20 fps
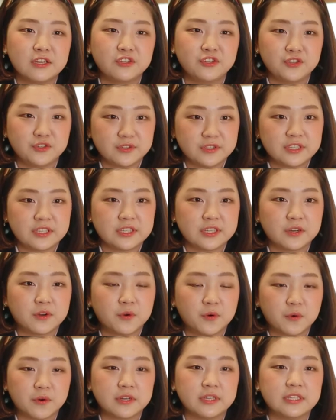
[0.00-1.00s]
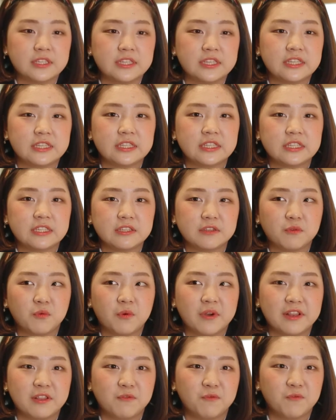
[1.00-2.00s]
choose the courses
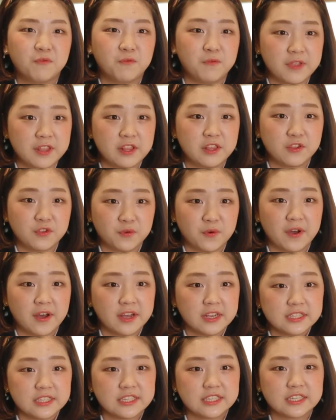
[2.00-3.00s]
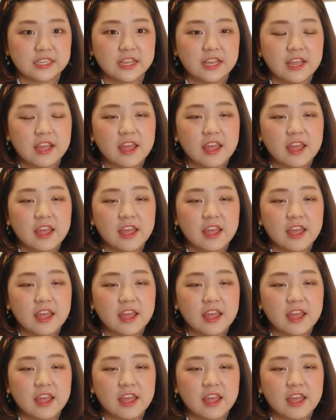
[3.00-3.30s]
what fit to us.